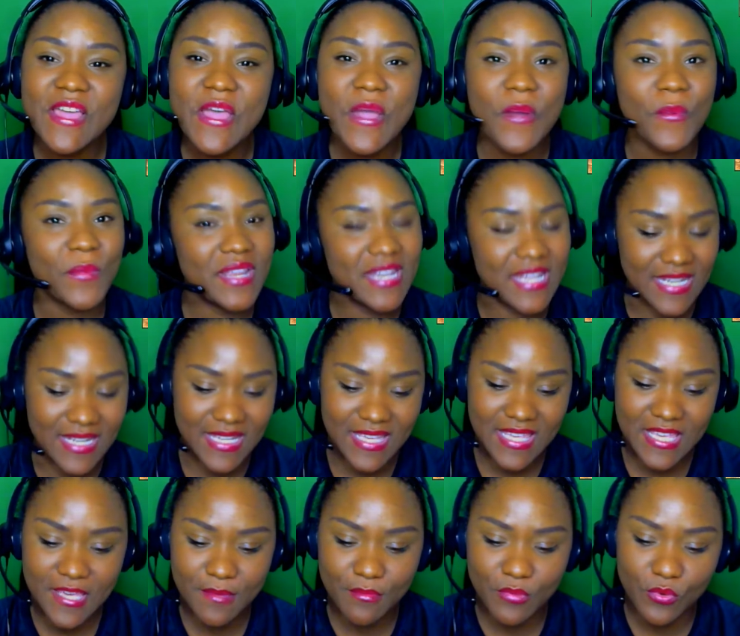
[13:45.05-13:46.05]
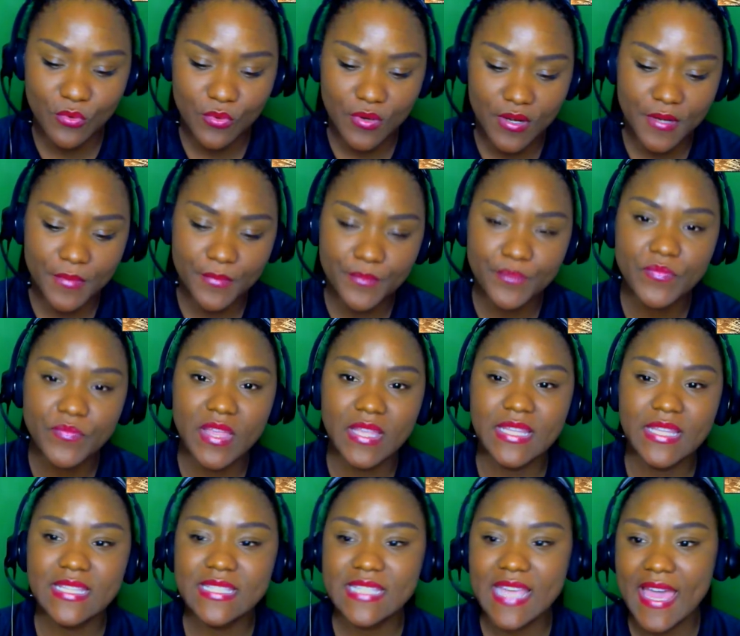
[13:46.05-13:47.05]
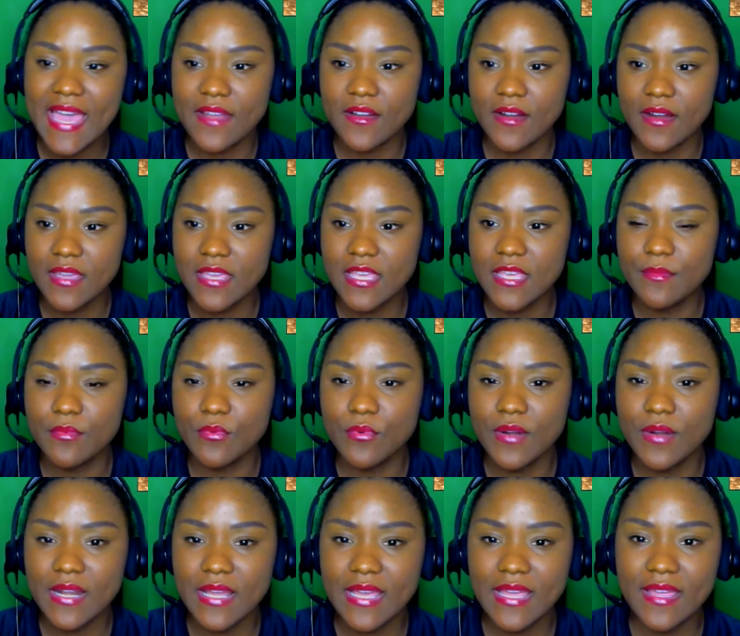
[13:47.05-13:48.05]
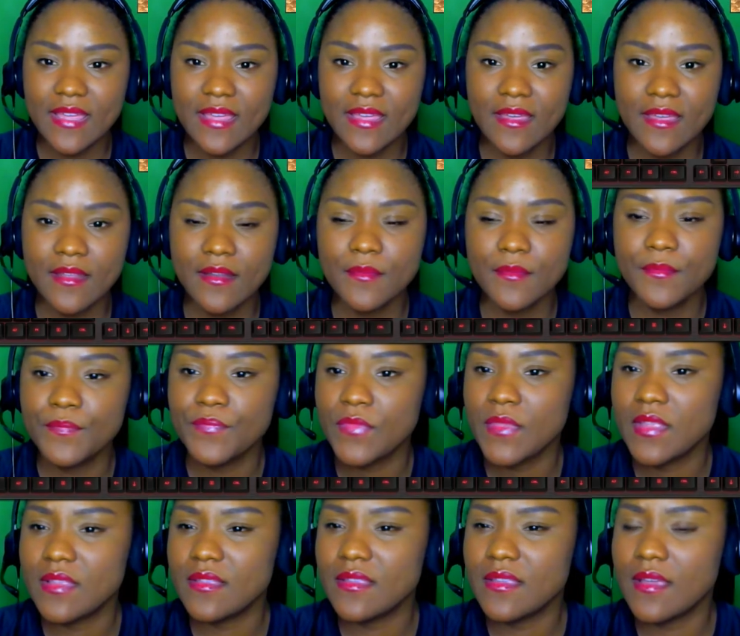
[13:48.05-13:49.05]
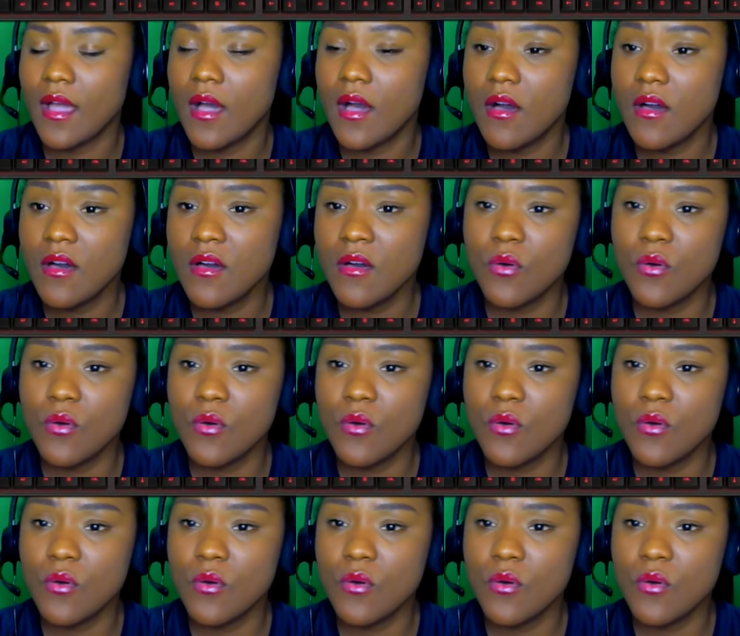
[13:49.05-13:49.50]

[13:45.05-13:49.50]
We need a keyboard. Let's add our keyboard in. Oh,